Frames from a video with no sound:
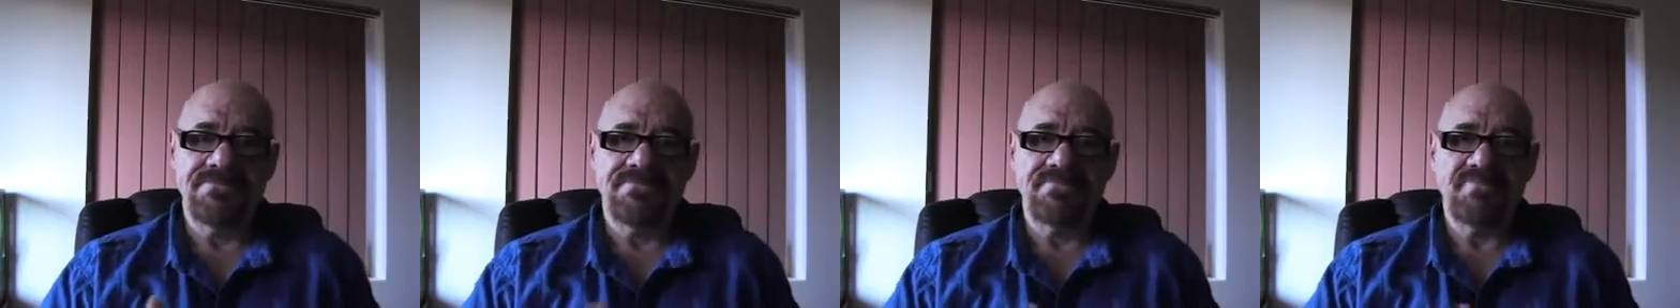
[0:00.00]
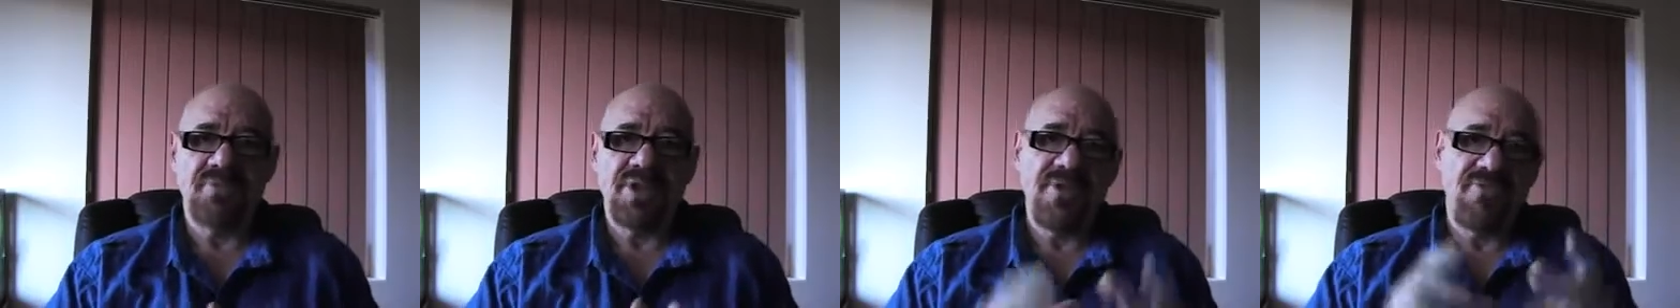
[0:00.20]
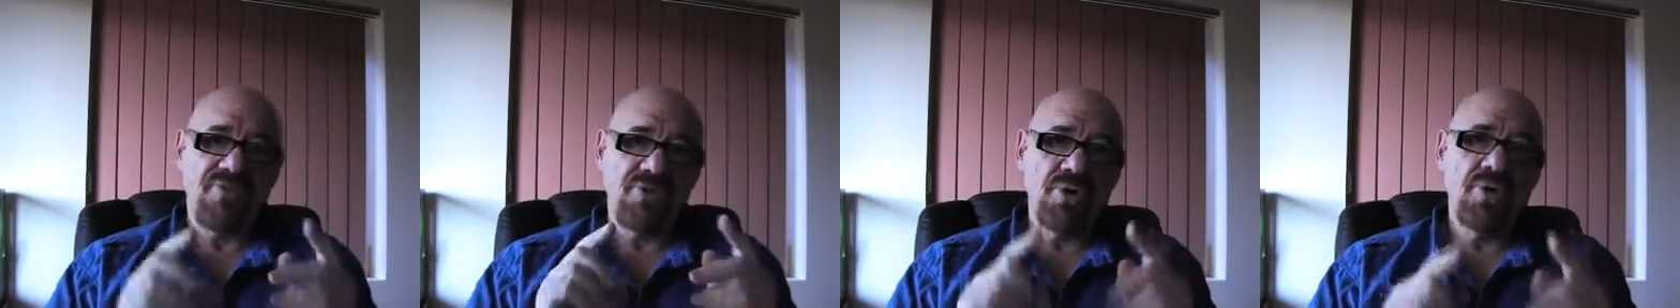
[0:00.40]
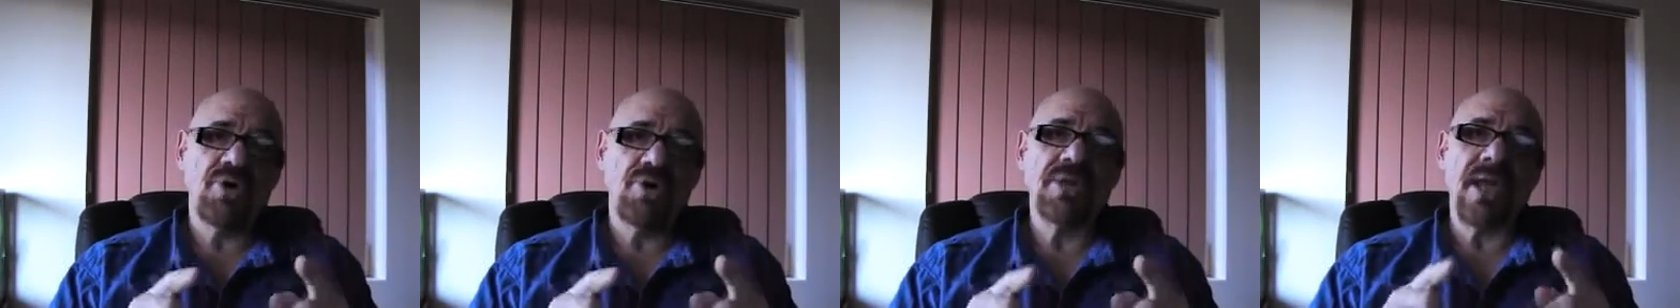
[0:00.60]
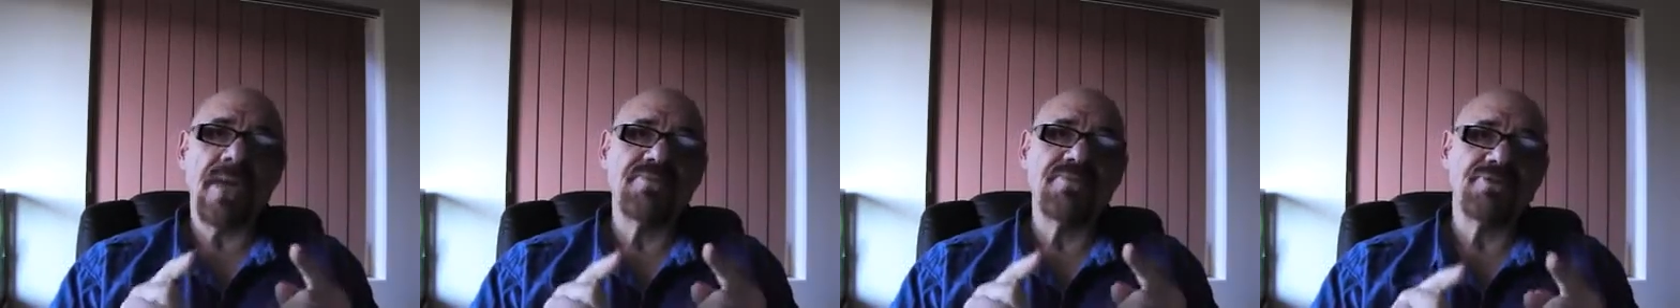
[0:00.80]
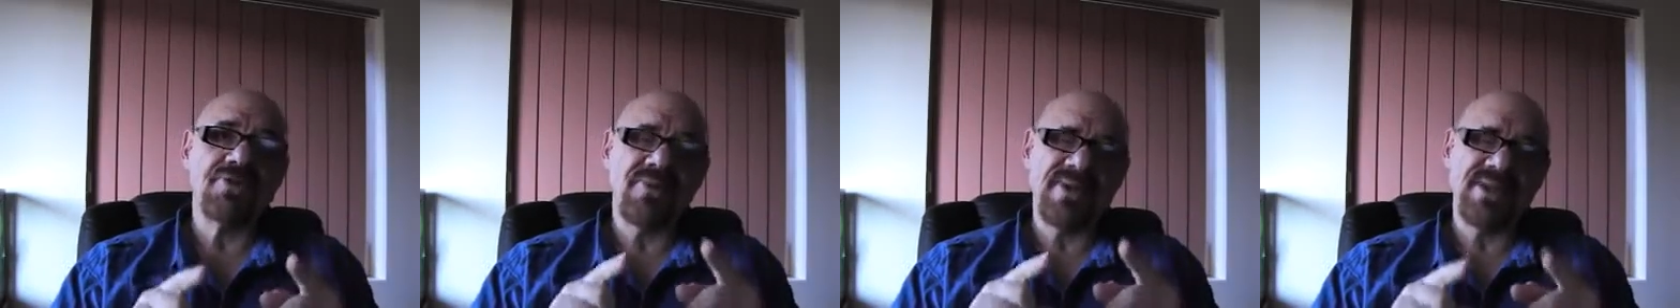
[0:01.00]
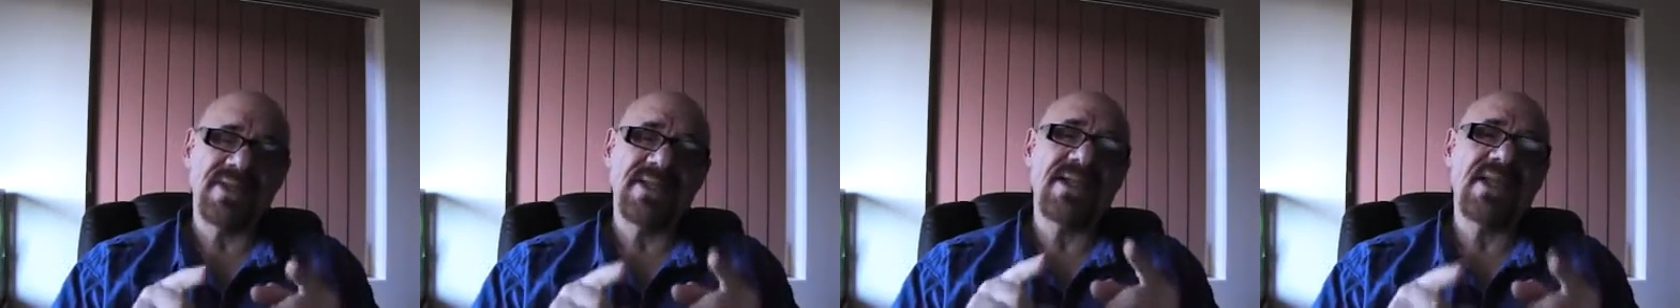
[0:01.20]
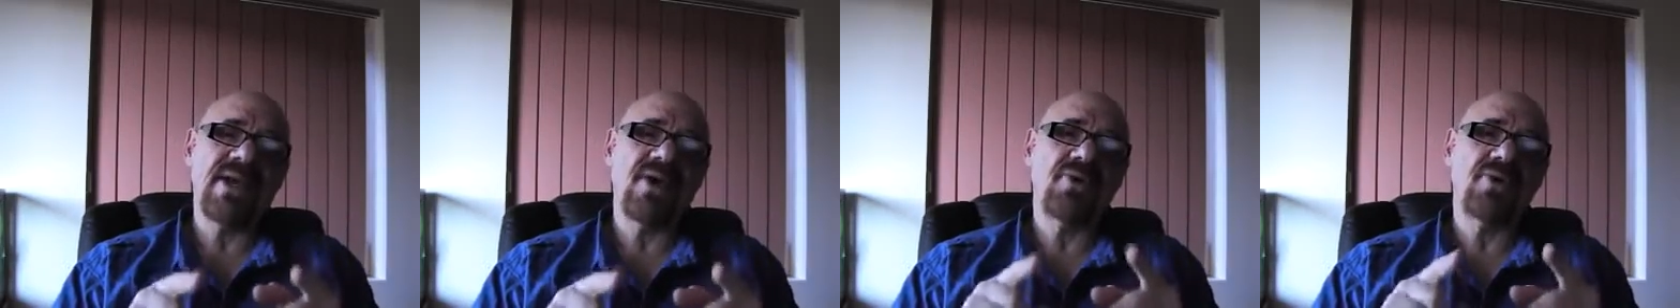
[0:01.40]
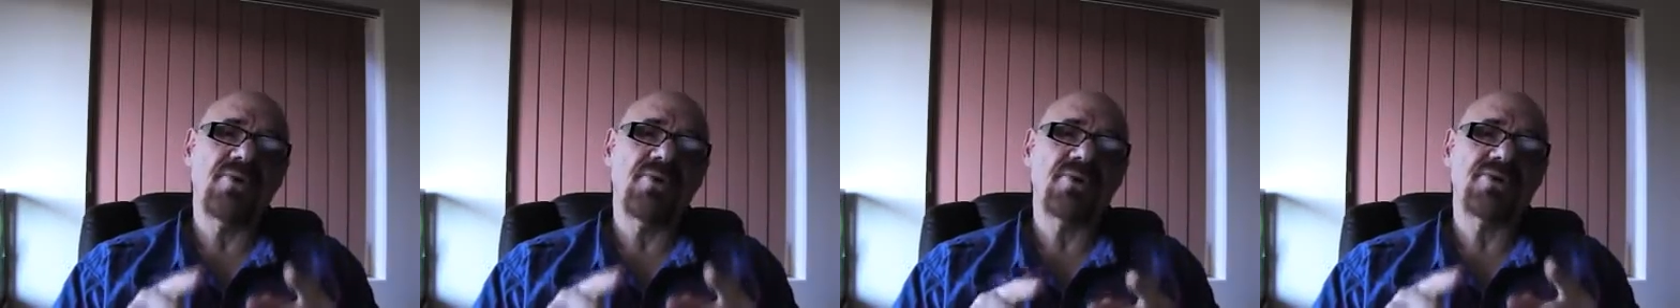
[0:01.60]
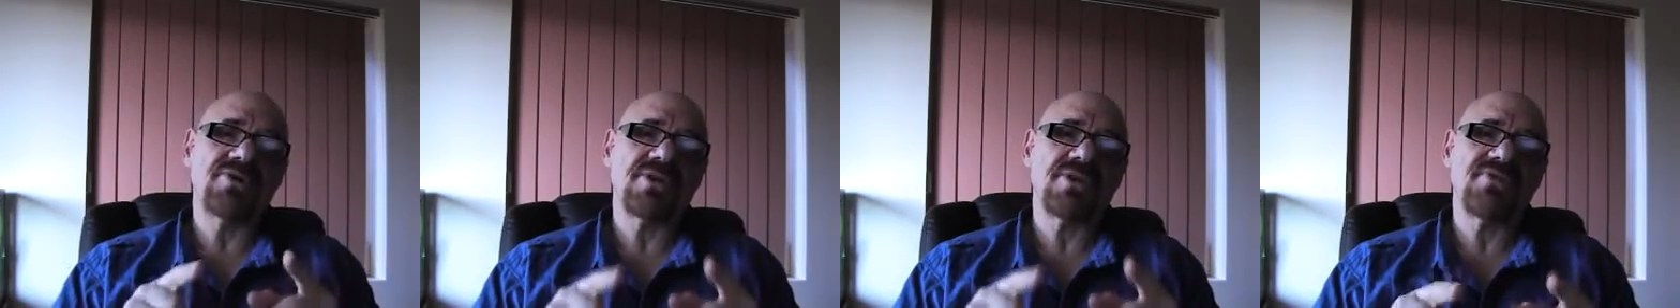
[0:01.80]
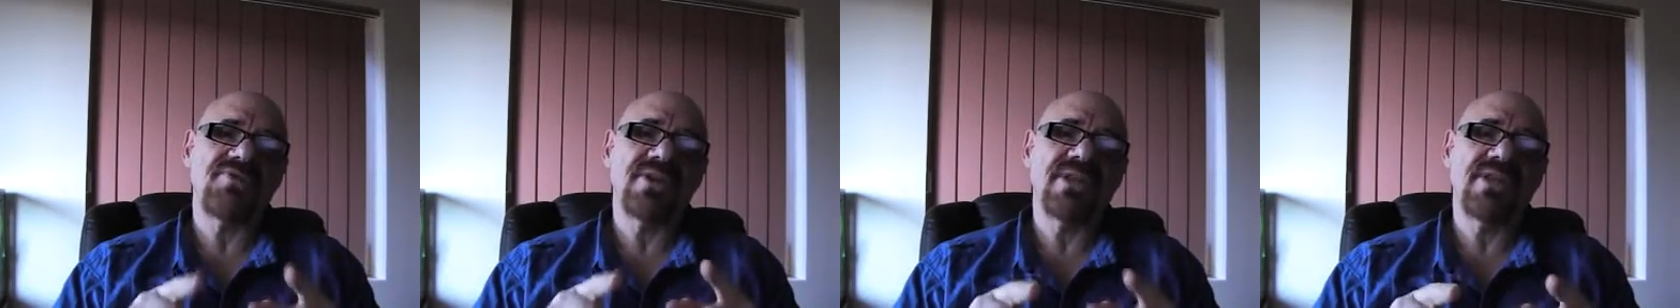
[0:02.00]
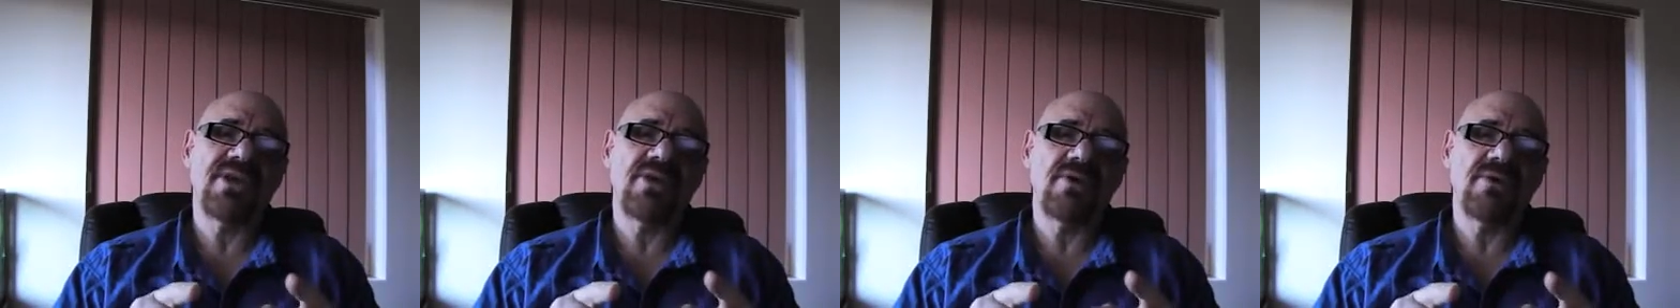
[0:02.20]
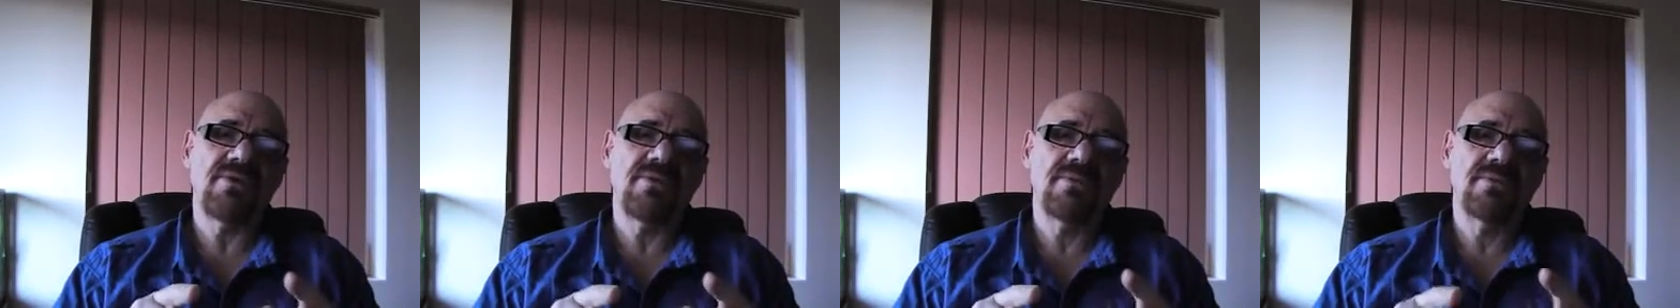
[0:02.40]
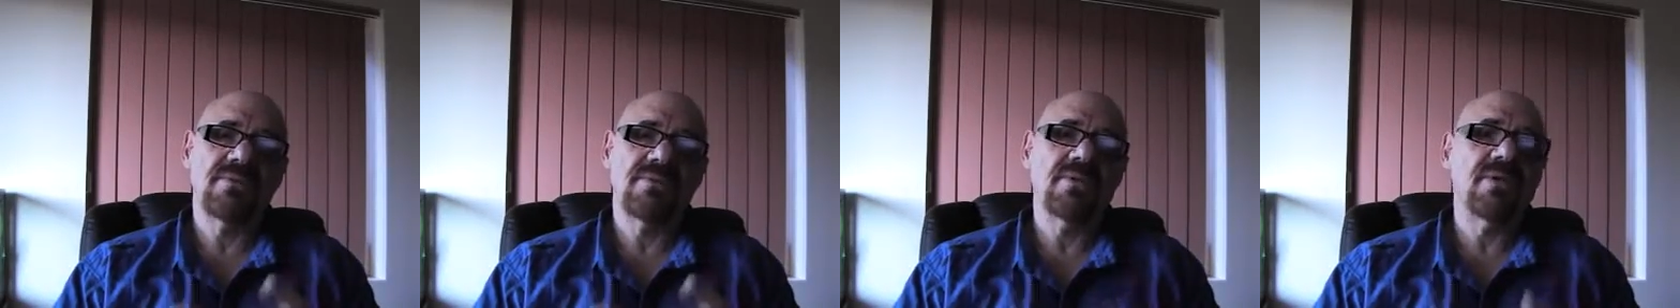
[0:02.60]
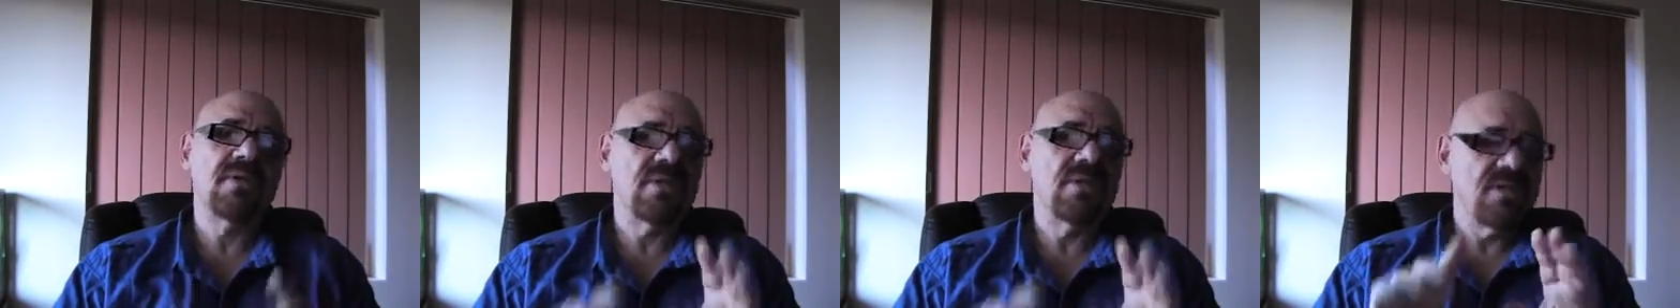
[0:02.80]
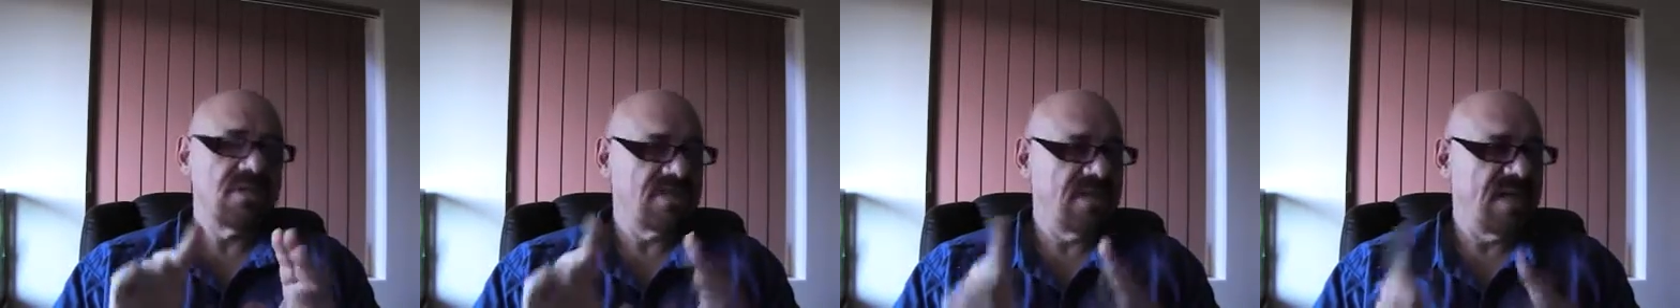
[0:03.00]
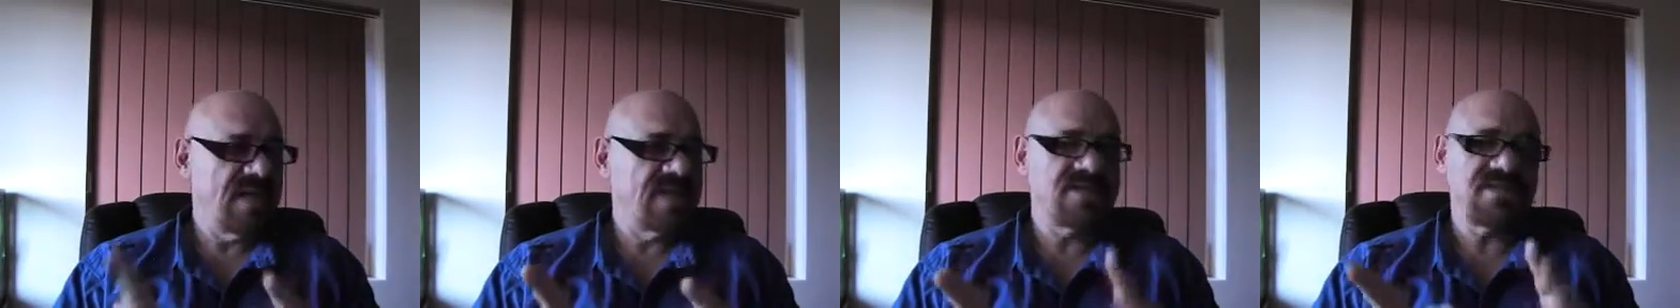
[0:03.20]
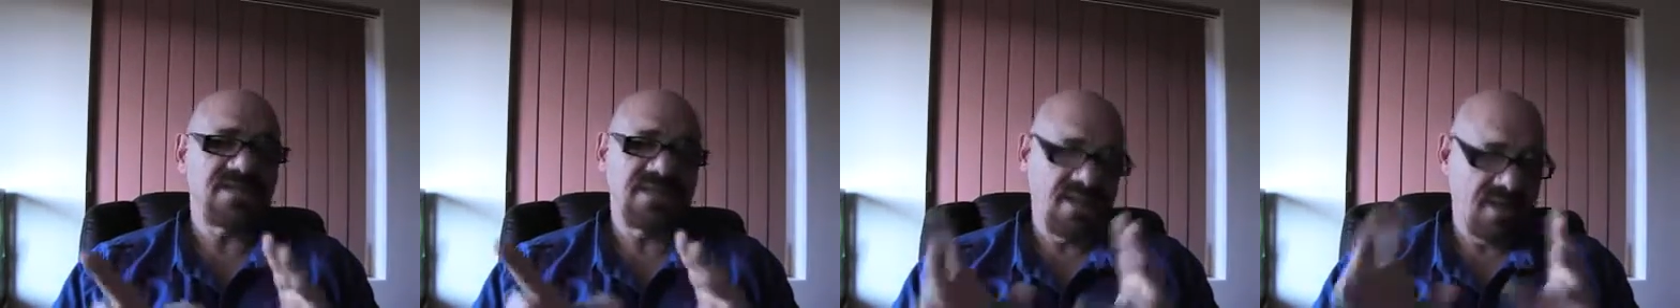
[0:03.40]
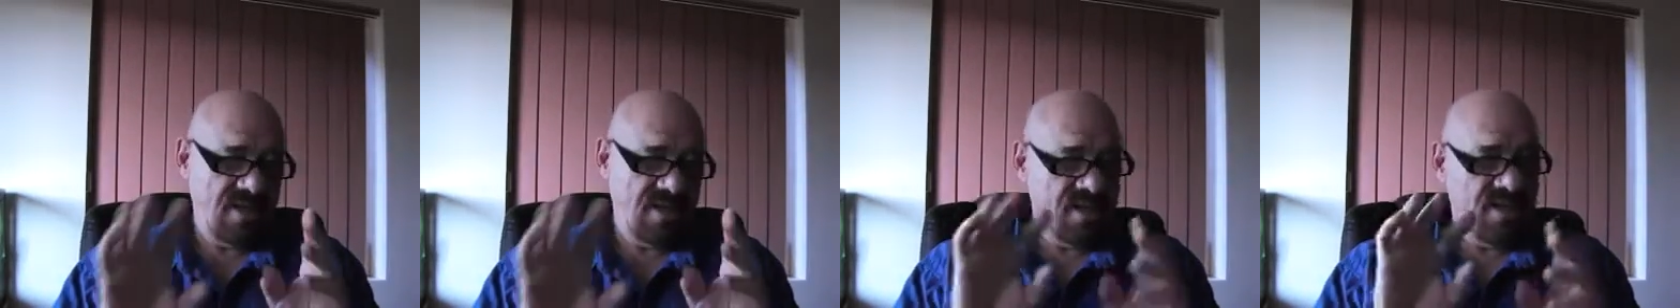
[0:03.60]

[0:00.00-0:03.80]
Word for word: if you got apps already now you watch this video just